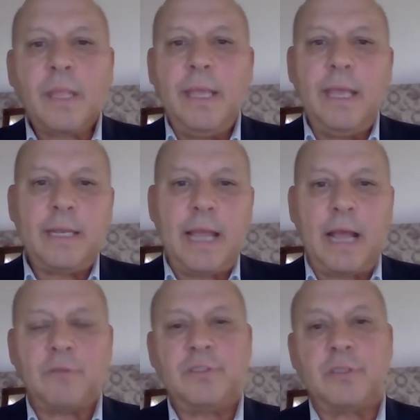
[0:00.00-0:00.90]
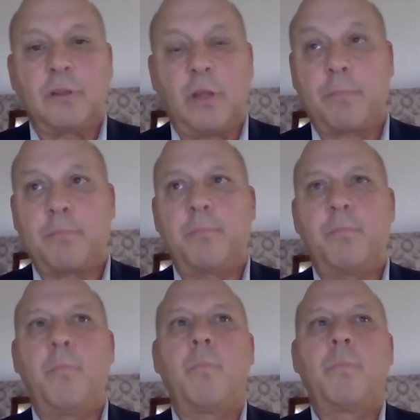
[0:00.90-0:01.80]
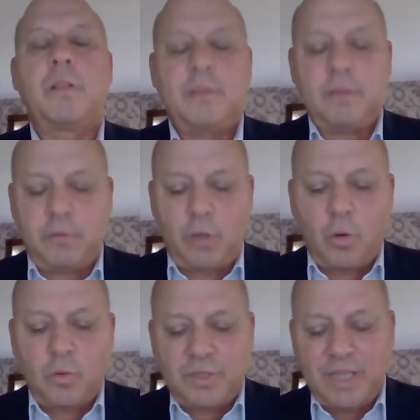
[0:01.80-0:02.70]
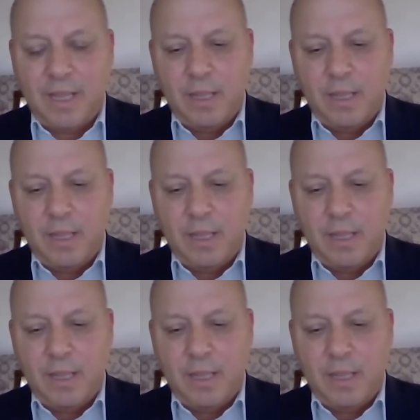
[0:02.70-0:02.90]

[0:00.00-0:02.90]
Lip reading: It counts it notes